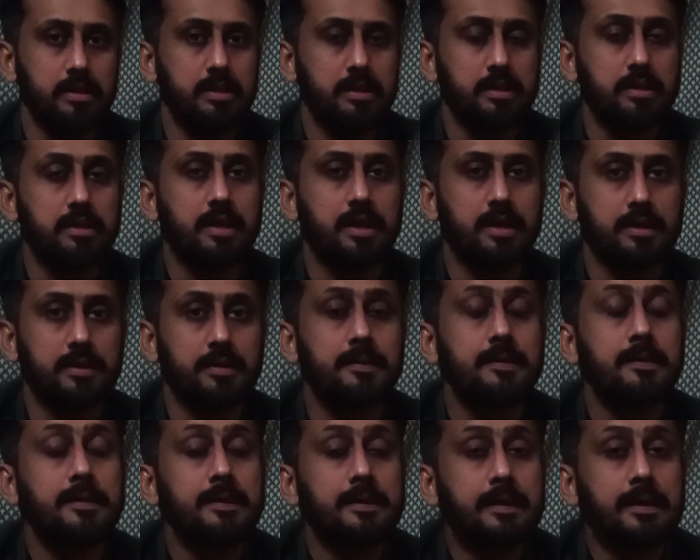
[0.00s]
he can
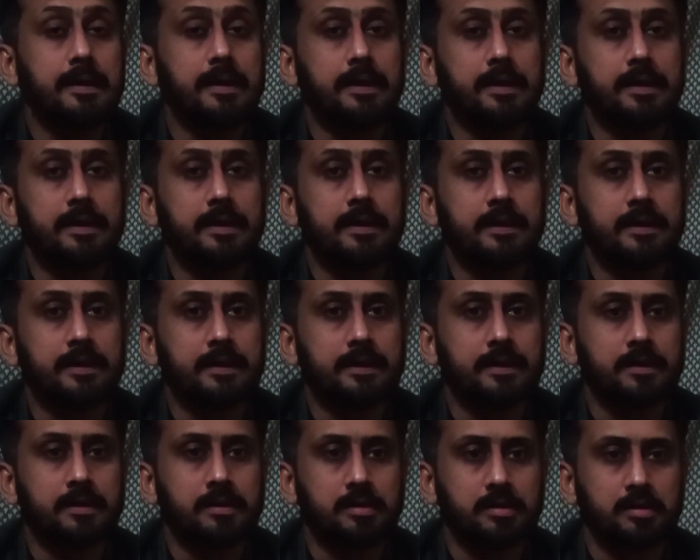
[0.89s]

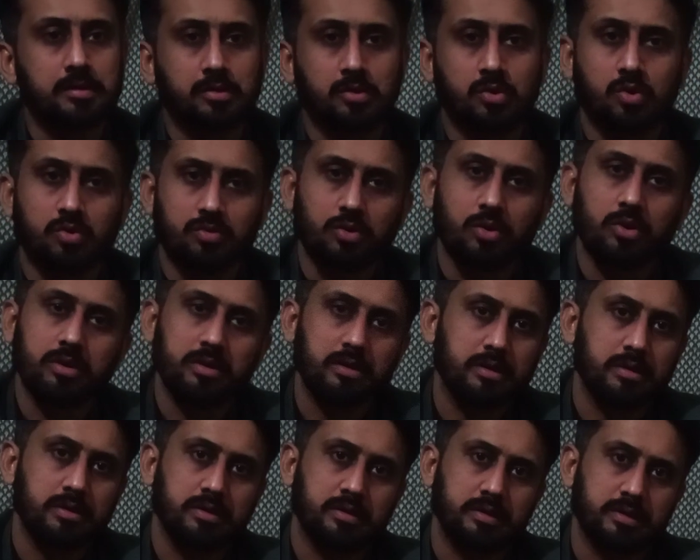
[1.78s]
go for
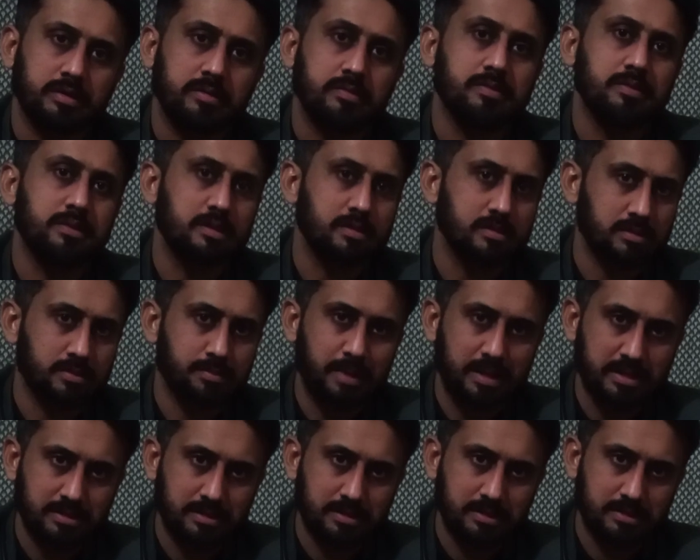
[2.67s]
his skin
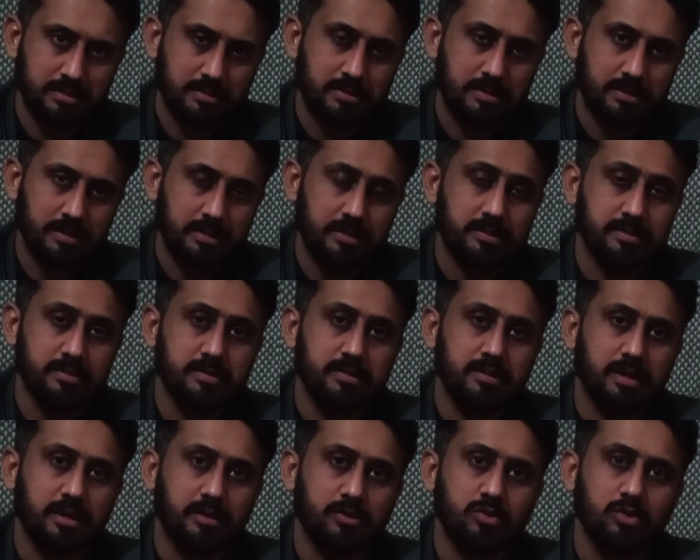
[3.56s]
specialist. It is
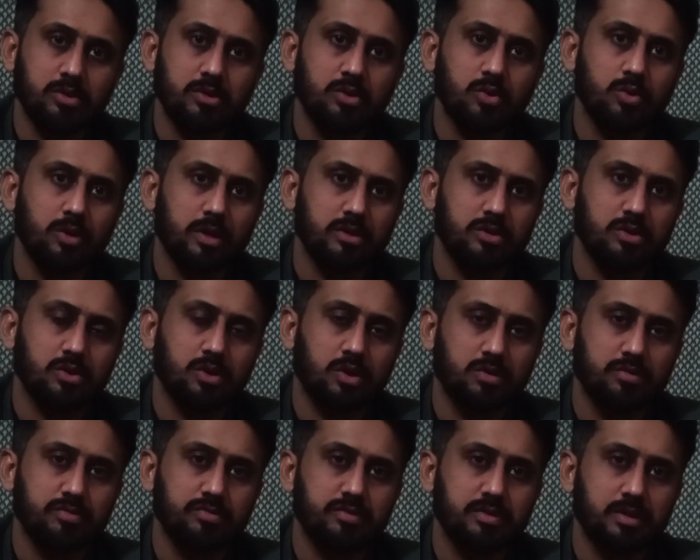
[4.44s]
the actually the collection
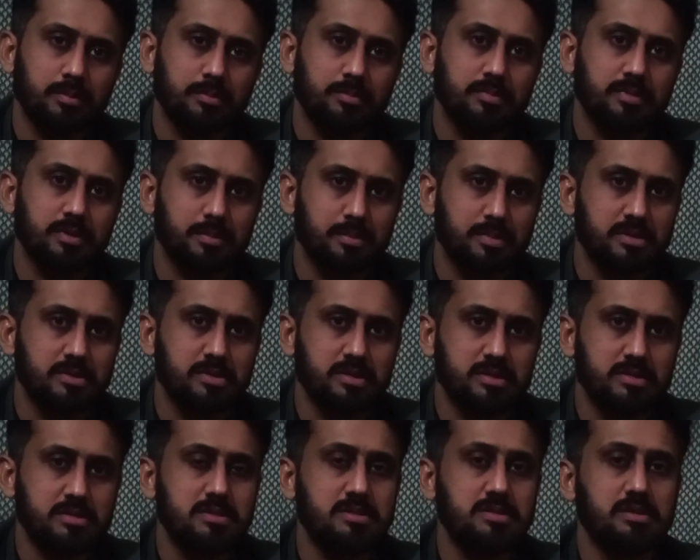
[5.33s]
of some
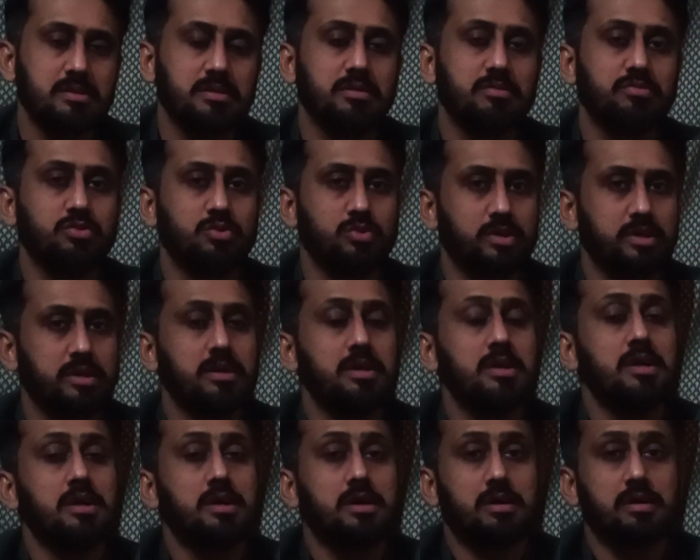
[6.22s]
sebaceous fluid
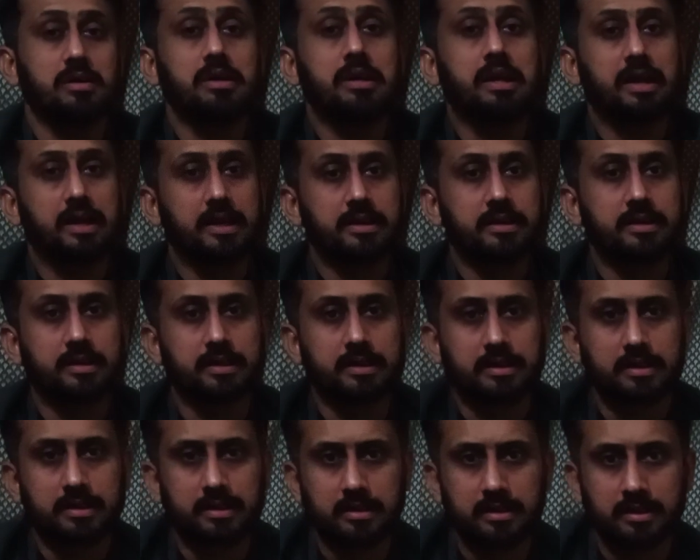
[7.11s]
gland
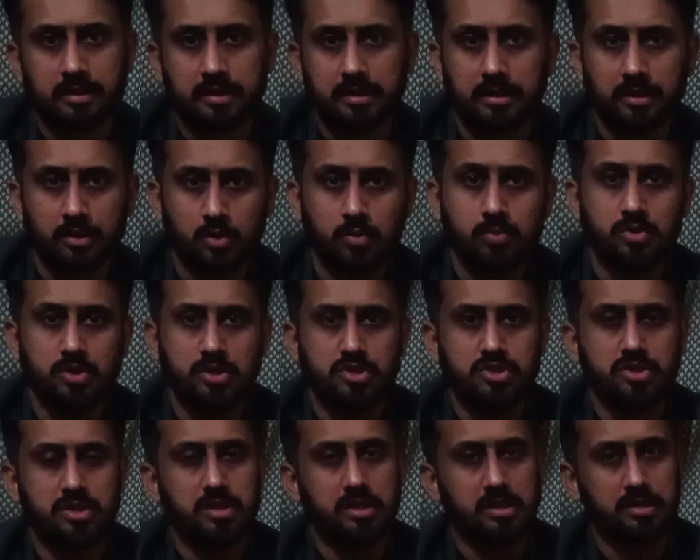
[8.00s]

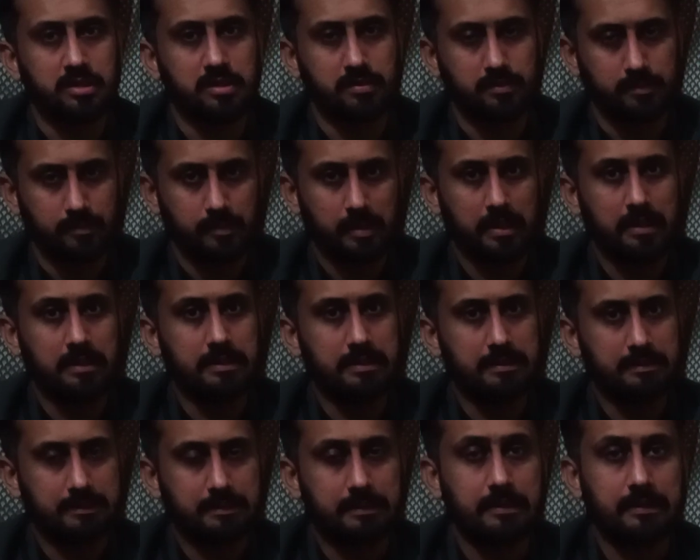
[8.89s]
accumulation in
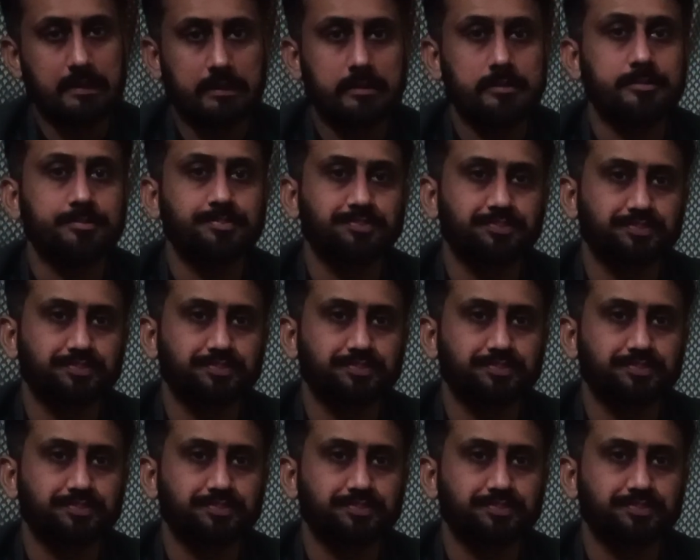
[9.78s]
the skin.